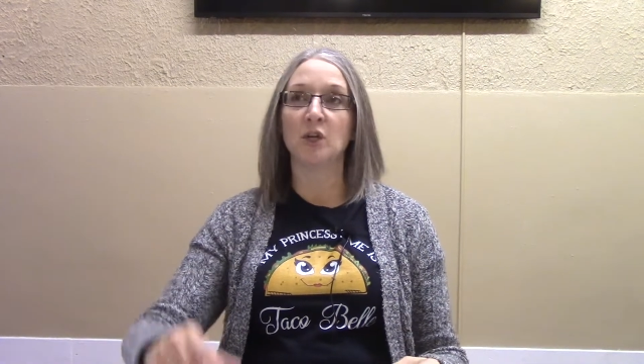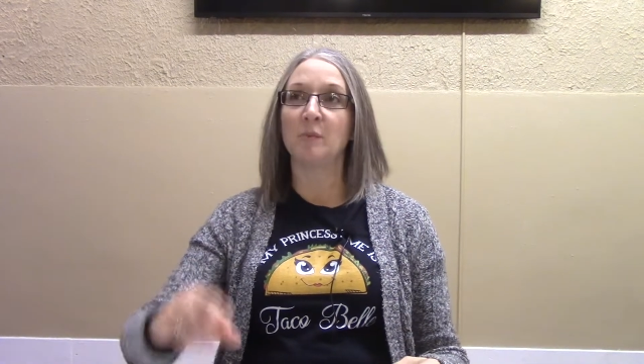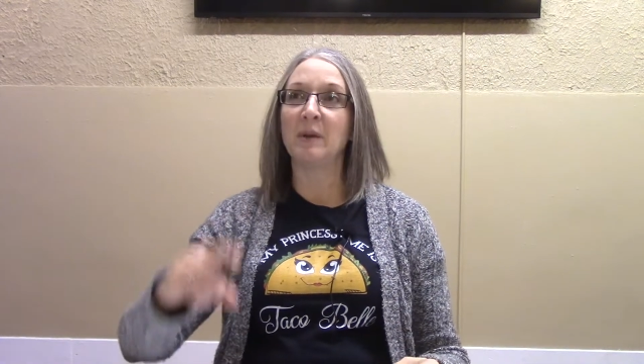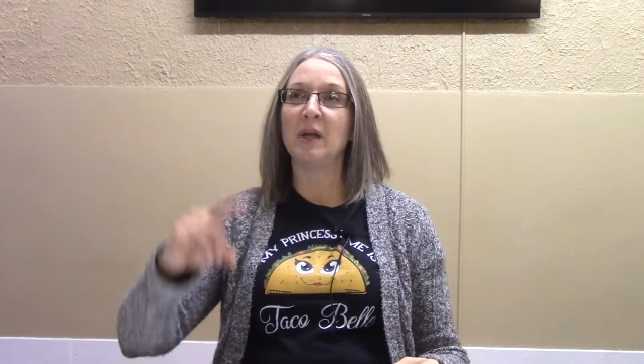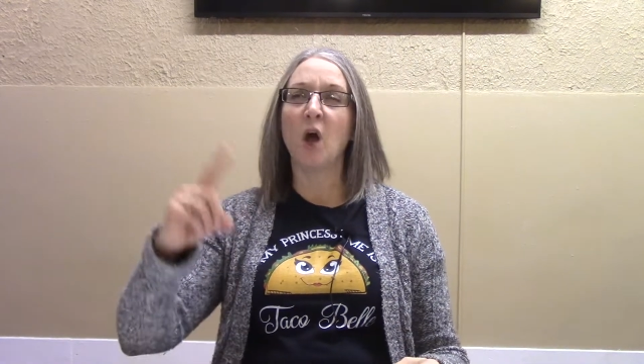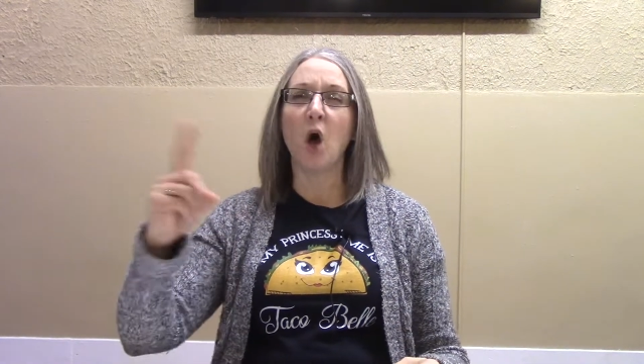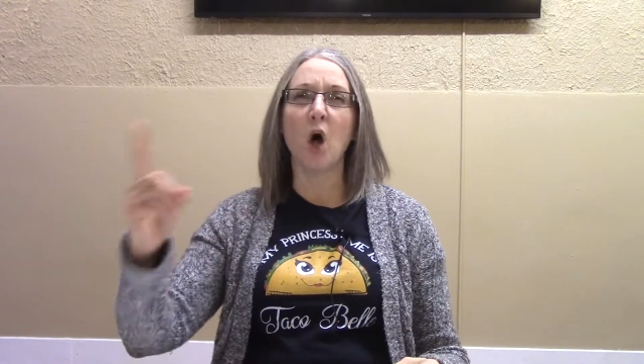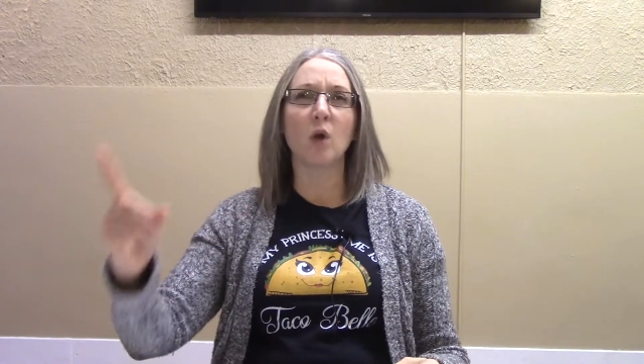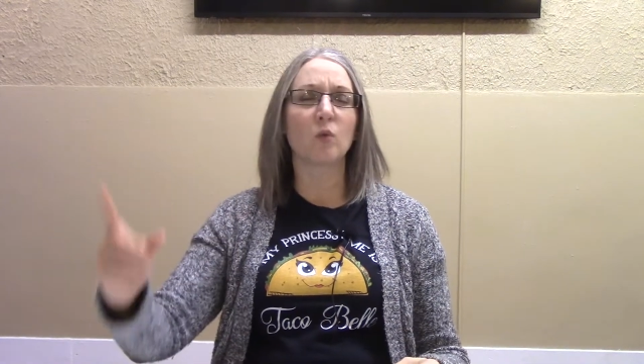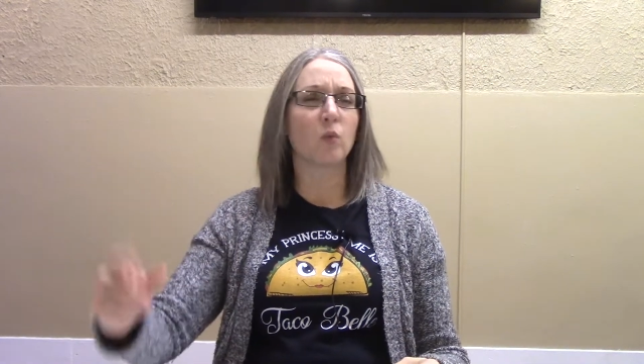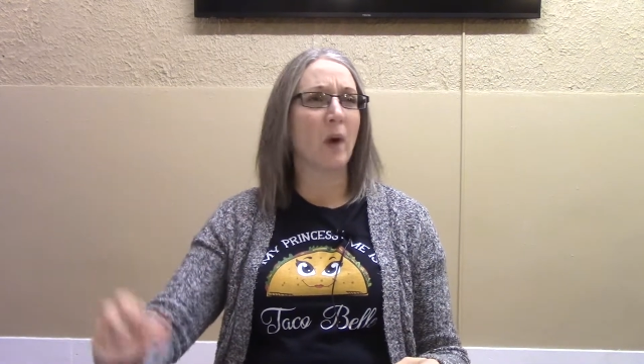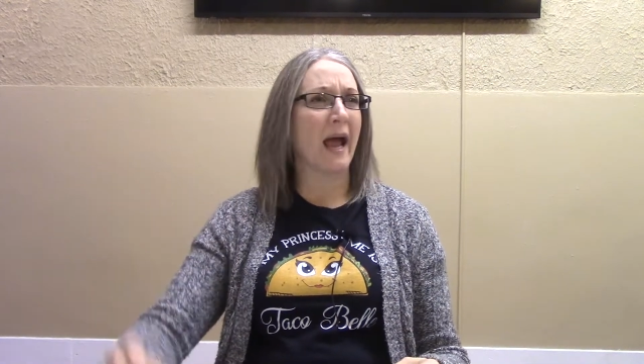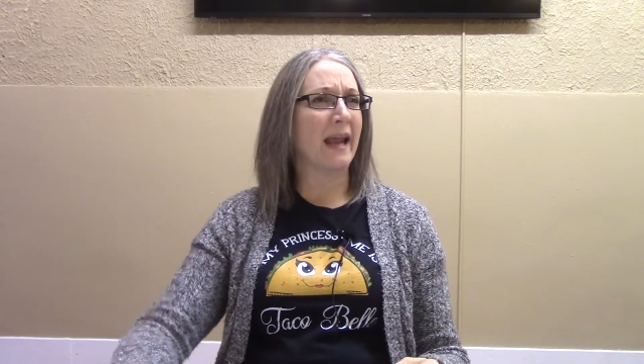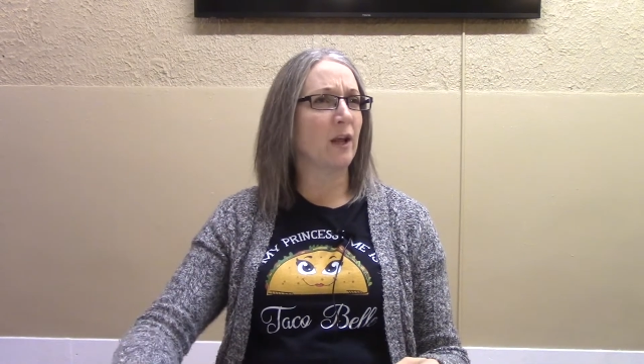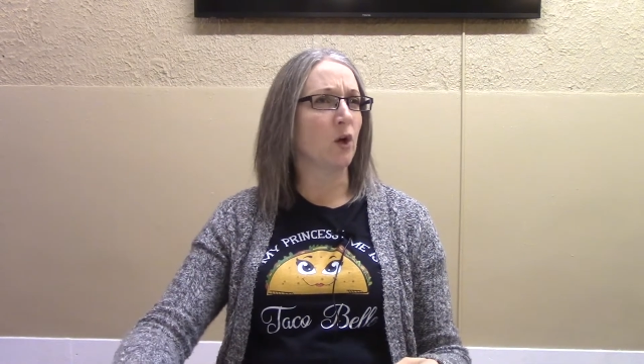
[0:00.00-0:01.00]
to be called
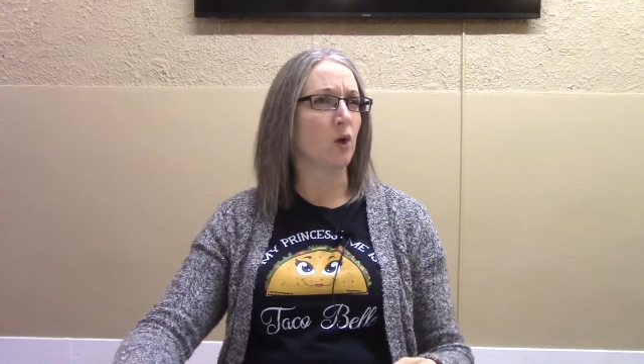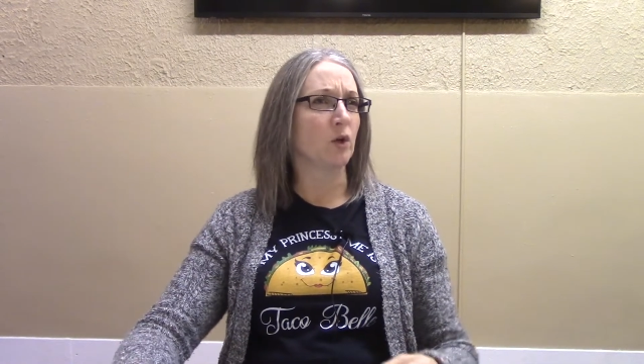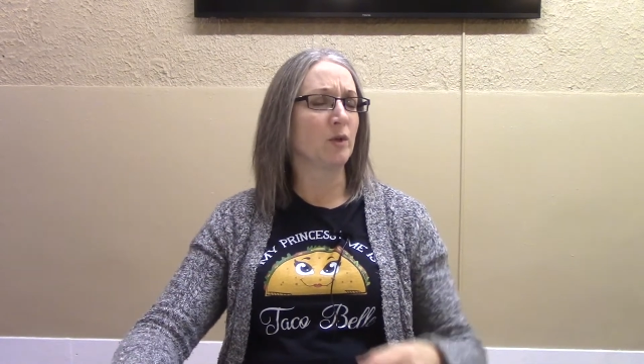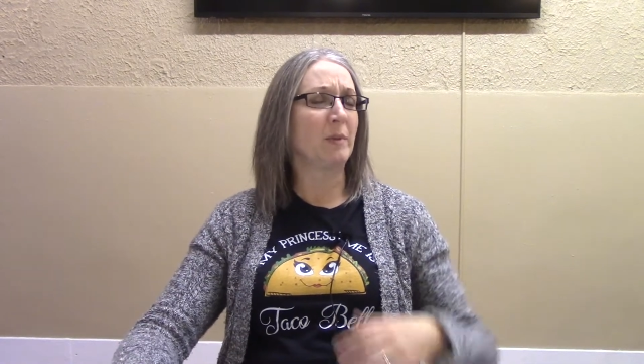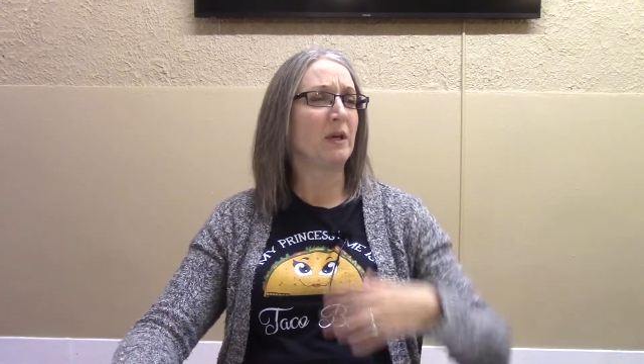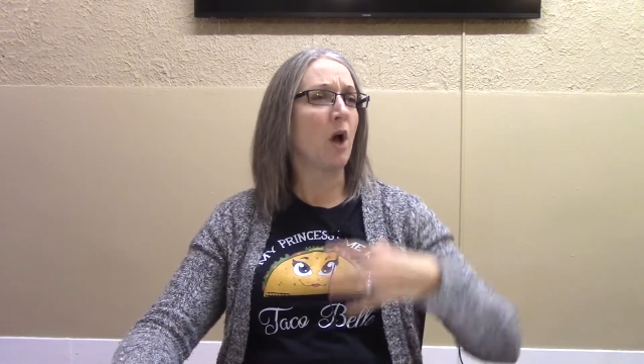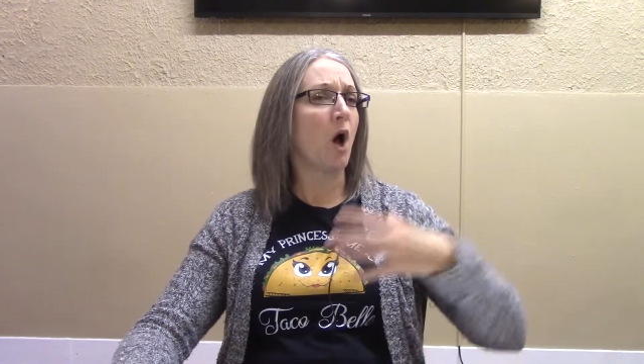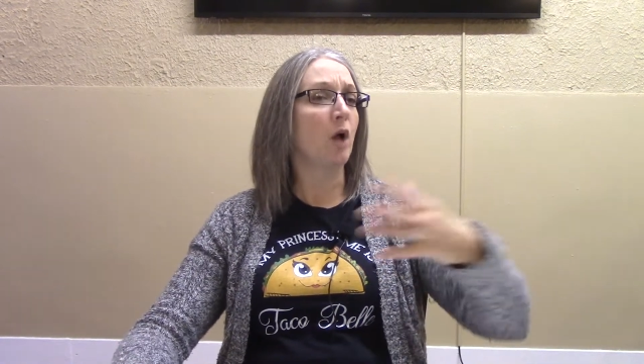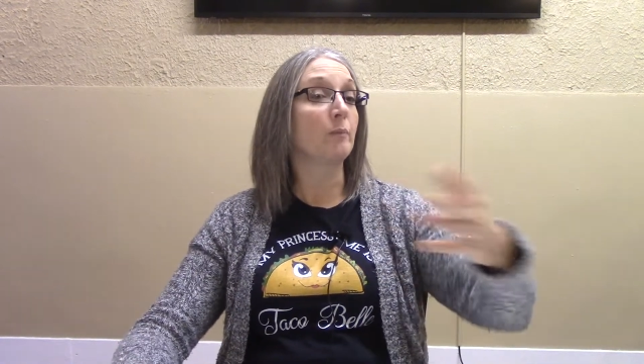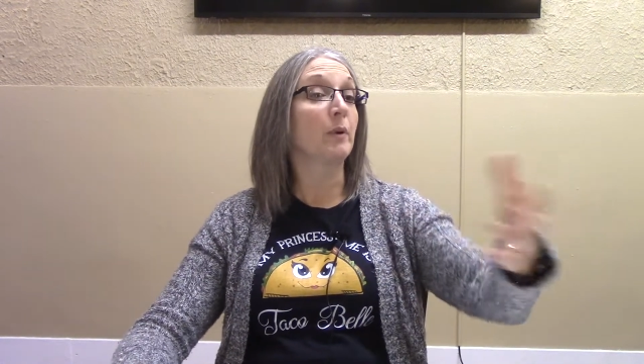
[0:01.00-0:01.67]
radical, to be called